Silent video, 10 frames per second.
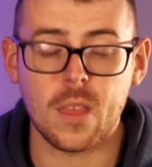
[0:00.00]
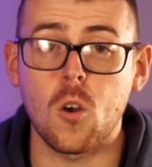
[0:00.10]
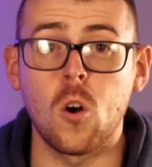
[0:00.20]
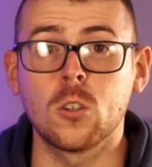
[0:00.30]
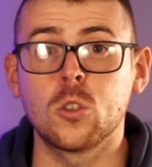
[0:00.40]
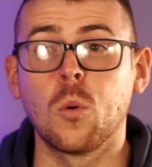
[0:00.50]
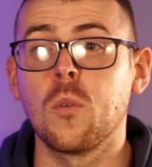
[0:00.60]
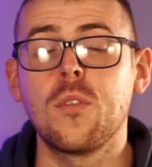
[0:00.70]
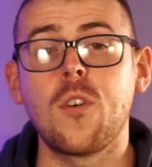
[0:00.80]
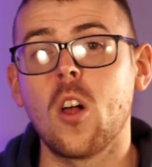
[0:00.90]

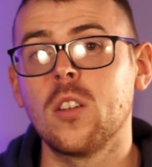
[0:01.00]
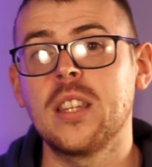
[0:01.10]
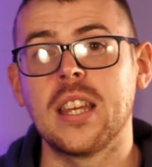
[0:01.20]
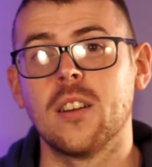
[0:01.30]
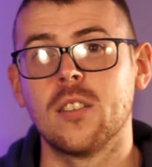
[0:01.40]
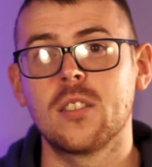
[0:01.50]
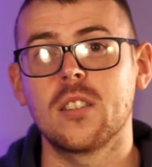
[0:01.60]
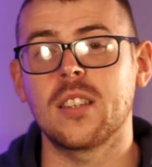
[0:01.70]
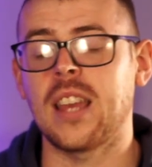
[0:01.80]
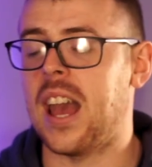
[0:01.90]
Also, volunteers.
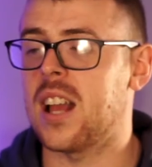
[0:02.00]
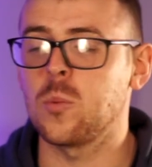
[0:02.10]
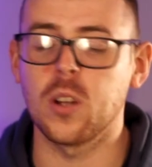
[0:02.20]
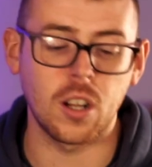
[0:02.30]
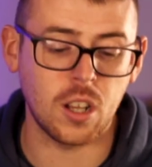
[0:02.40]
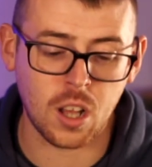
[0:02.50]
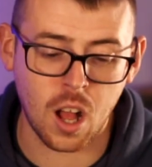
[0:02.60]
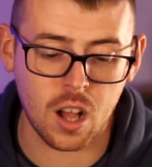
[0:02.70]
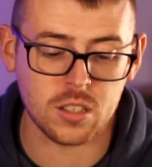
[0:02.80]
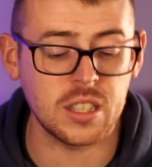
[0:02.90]
Guys, we are
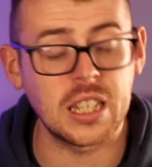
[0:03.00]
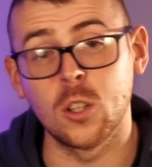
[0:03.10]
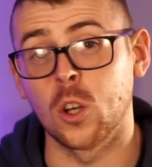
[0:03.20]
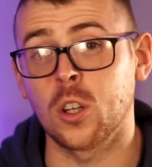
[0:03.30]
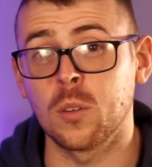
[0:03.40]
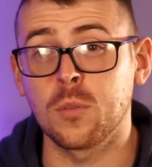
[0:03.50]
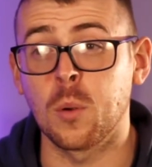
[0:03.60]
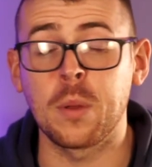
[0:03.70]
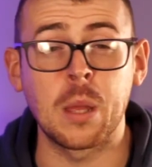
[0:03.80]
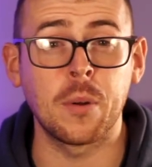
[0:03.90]
constantly looking for
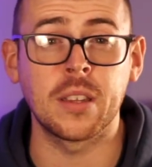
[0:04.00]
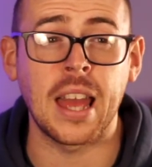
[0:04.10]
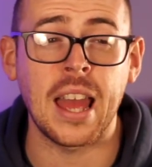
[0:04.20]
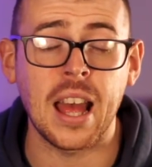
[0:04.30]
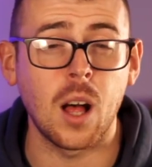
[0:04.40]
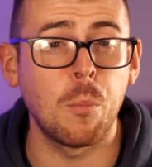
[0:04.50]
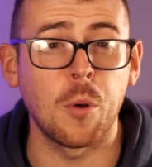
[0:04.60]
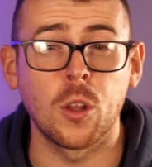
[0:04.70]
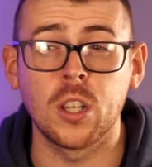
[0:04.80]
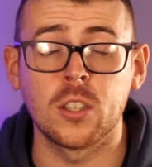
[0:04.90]
people to help
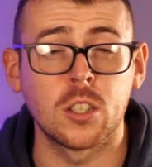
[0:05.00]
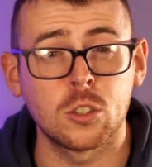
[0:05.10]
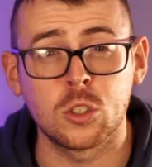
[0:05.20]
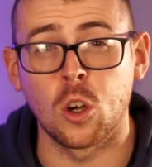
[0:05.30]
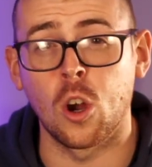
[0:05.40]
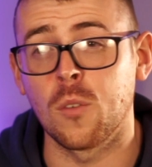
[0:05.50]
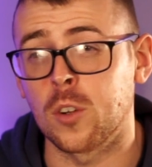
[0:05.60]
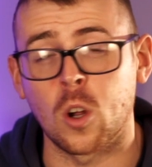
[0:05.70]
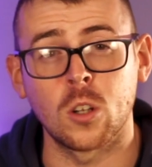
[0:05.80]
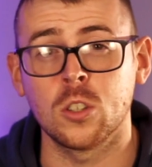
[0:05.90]
out and to serve
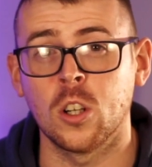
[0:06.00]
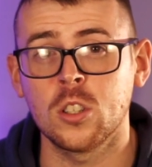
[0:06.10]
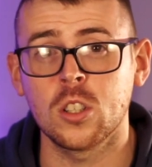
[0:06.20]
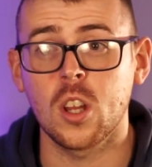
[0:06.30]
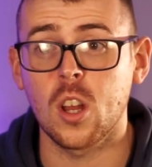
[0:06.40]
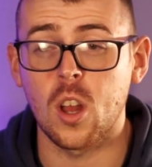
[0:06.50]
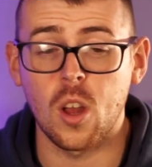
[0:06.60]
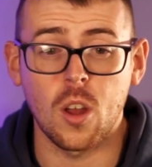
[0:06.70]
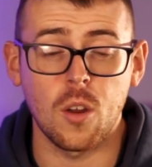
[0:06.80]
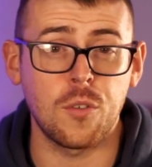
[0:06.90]
in our church,
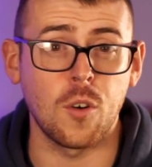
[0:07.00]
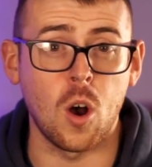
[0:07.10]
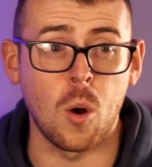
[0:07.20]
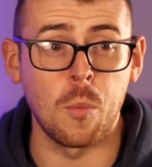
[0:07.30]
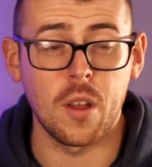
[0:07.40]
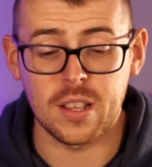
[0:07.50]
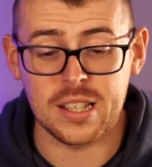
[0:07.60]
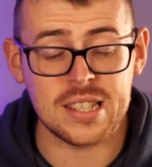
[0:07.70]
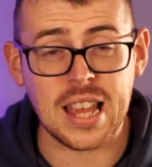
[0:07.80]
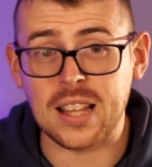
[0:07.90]
from
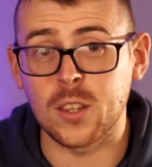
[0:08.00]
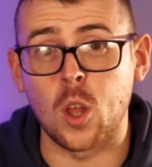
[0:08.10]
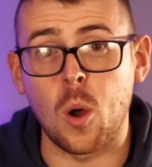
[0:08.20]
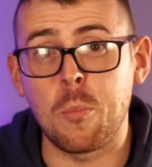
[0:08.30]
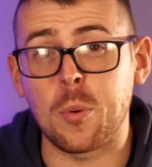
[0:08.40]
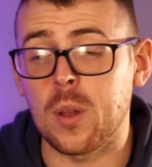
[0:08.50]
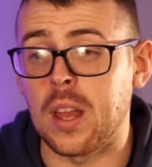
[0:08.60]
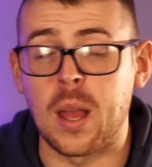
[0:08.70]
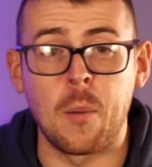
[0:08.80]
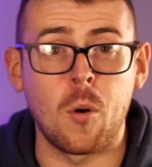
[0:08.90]
setting up
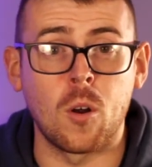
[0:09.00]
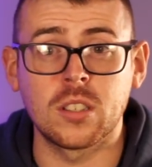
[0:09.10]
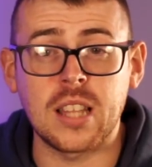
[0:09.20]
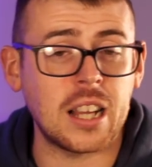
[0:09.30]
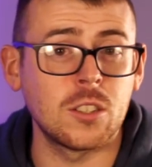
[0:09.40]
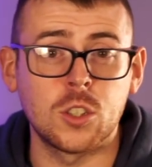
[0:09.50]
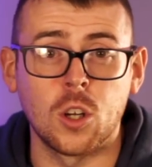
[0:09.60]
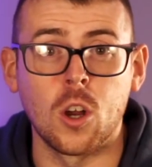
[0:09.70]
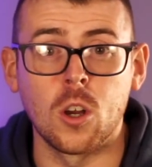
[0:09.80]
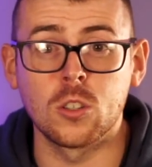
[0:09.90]
our stacking
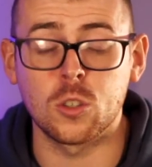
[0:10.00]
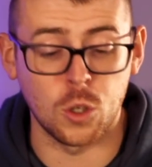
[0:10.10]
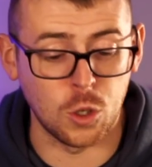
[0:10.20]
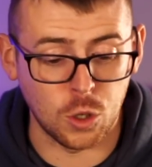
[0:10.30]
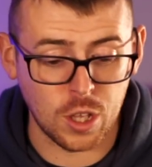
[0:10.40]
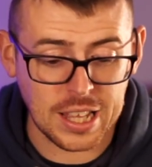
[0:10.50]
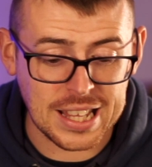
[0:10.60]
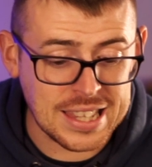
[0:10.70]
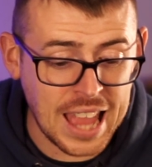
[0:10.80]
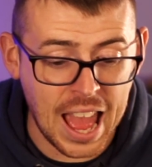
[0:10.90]
chairs to
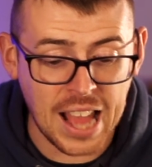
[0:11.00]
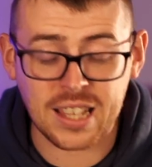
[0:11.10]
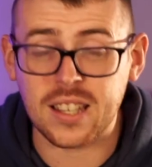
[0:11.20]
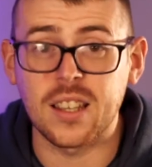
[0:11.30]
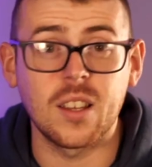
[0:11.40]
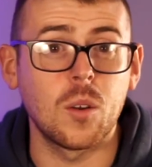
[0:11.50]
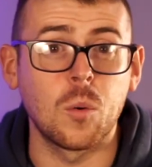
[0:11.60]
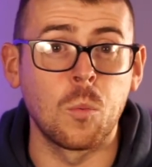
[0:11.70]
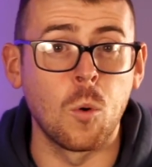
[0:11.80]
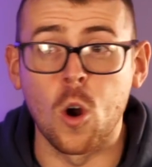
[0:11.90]
tech,
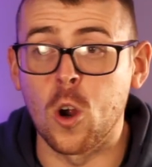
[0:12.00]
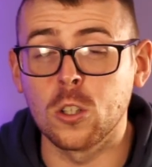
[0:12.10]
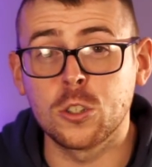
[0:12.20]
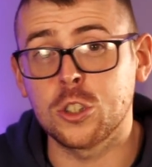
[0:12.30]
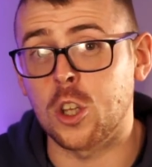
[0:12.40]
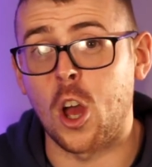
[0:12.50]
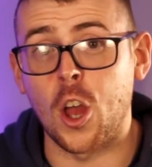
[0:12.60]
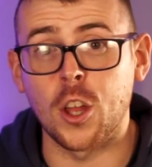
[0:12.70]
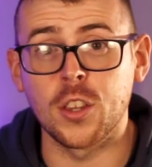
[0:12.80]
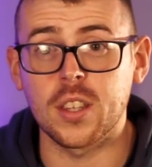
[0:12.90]
words,
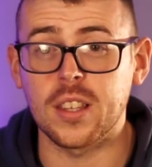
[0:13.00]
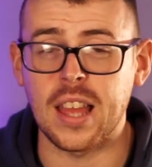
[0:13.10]
sound,